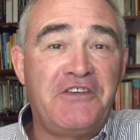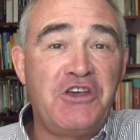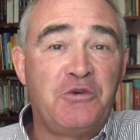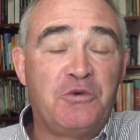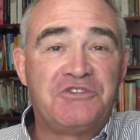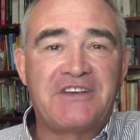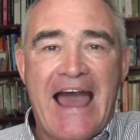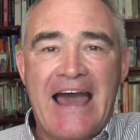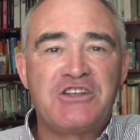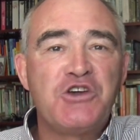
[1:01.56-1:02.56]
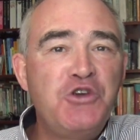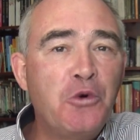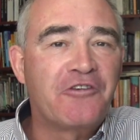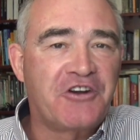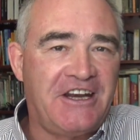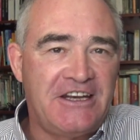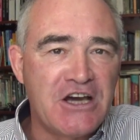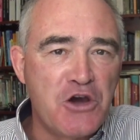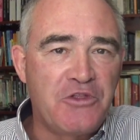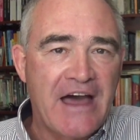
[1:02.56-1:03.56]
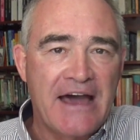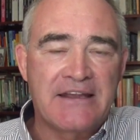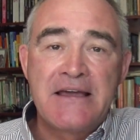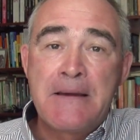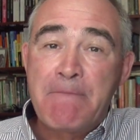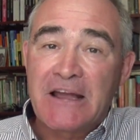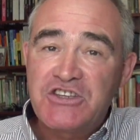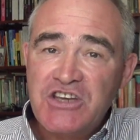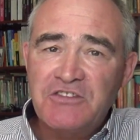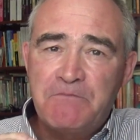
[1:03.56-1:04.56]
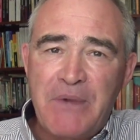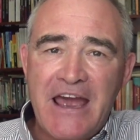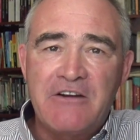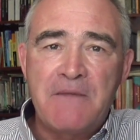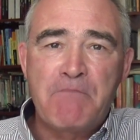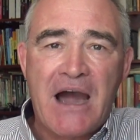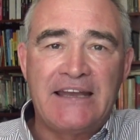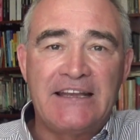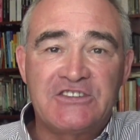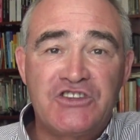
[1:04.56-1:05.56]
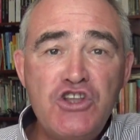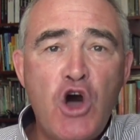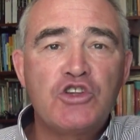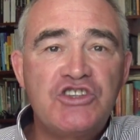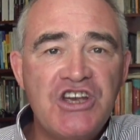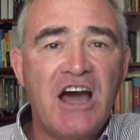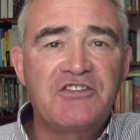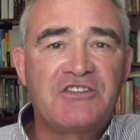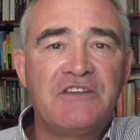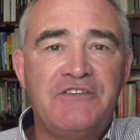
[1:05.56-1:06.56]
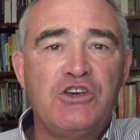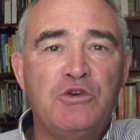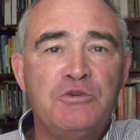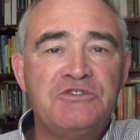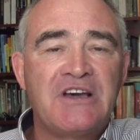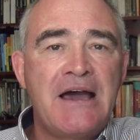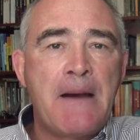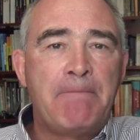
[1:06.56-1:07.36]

views, and you already know that, but just bear in mind it's not just the views,